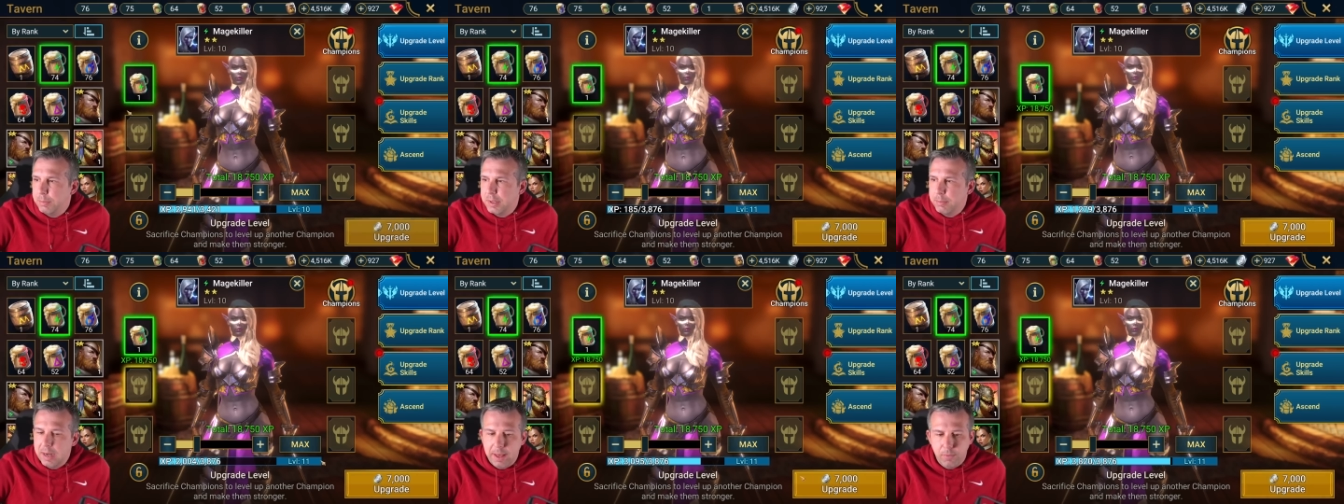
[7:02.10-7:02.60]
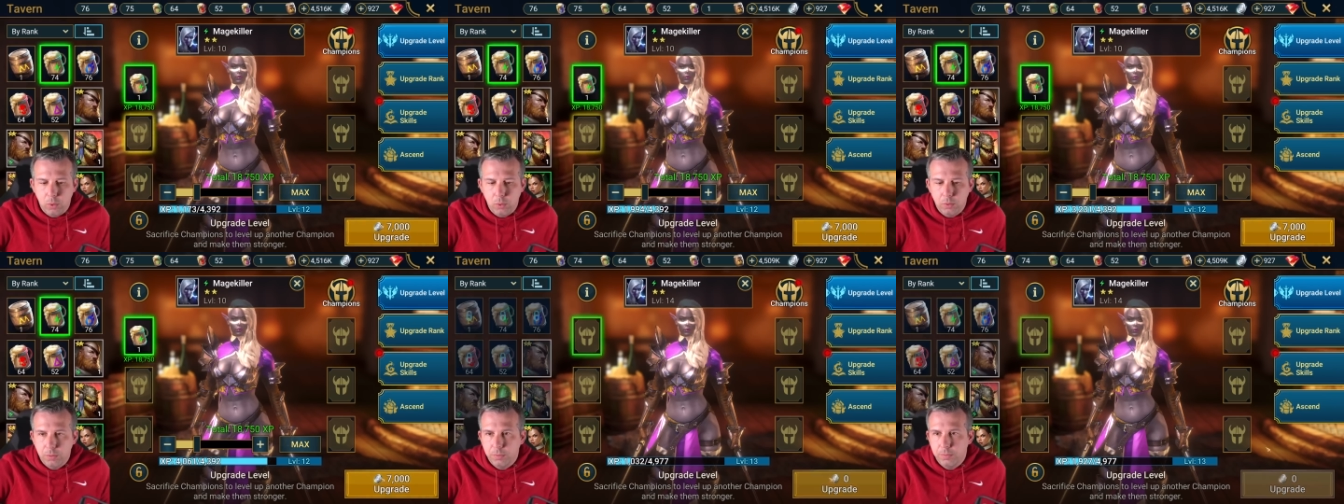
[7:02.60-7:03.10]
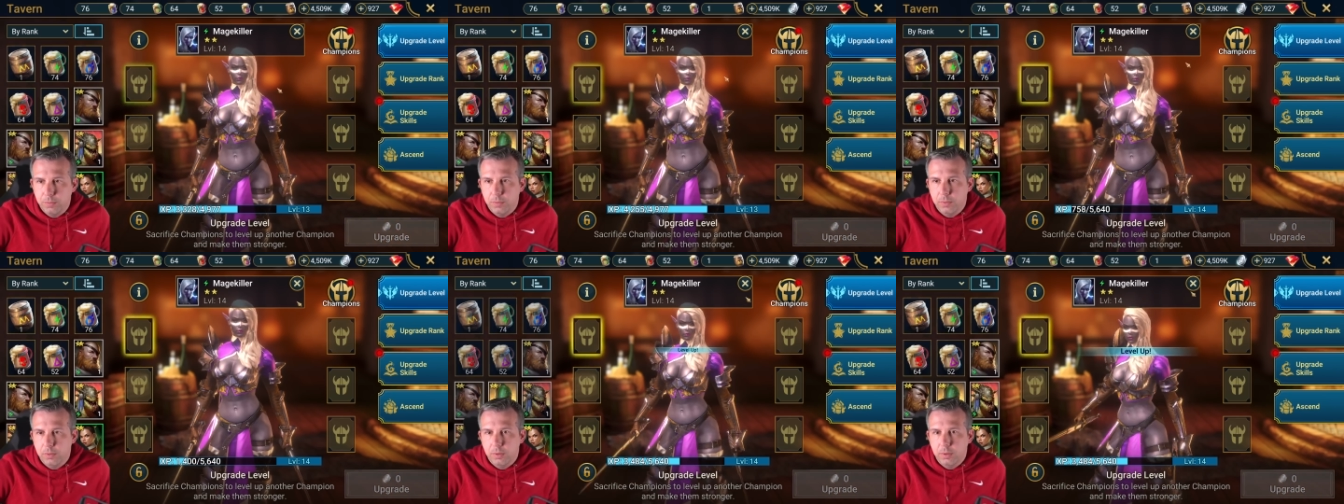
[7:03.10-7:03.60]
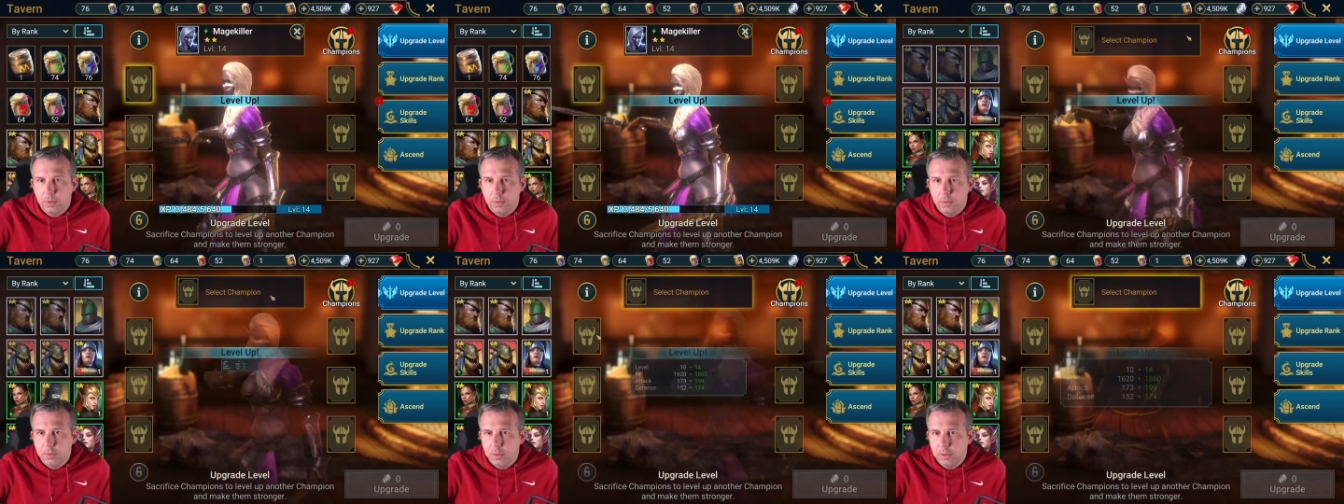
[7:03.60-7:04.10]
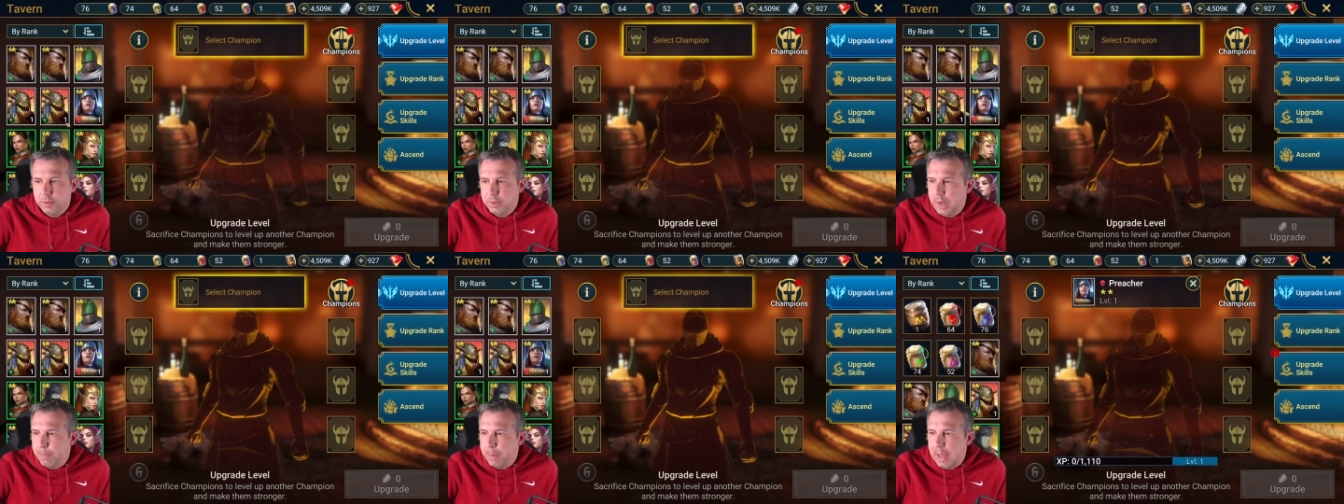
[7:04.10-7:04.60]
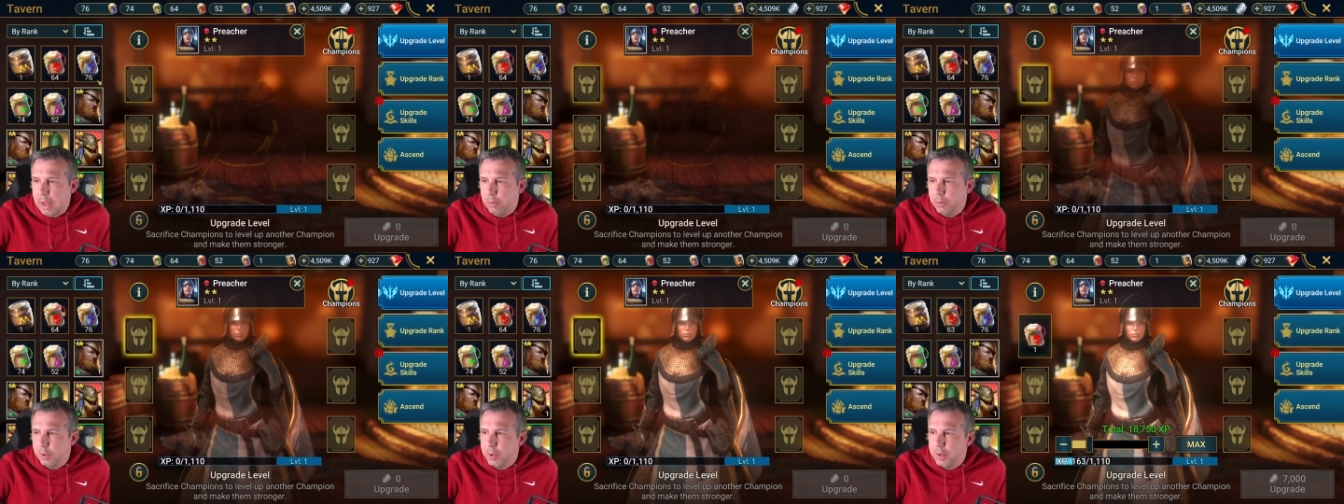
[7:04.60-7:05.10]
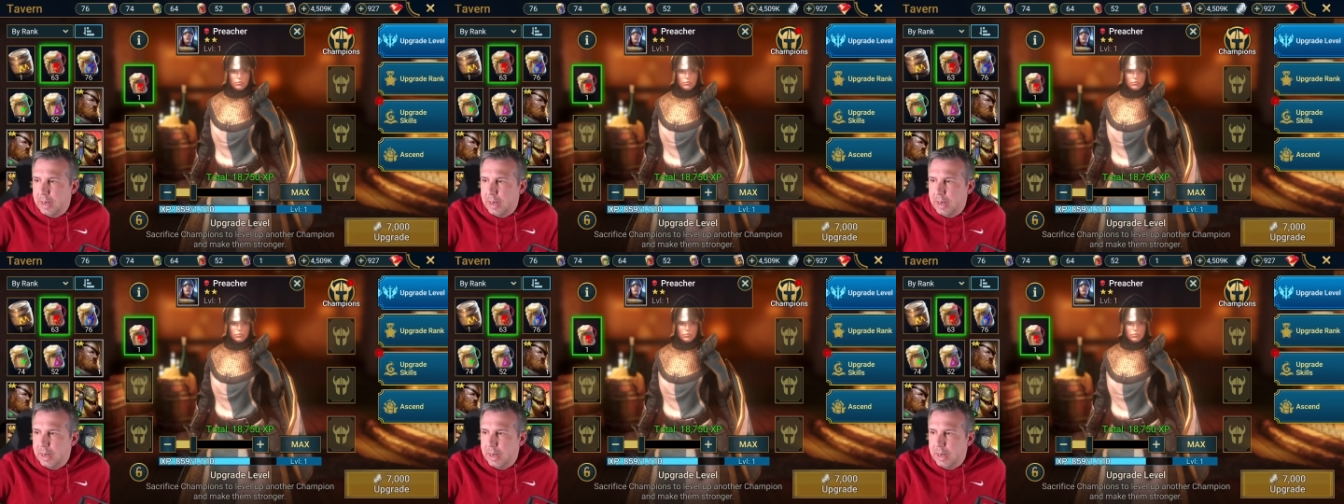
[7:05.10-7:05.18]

them some level, skip out, doing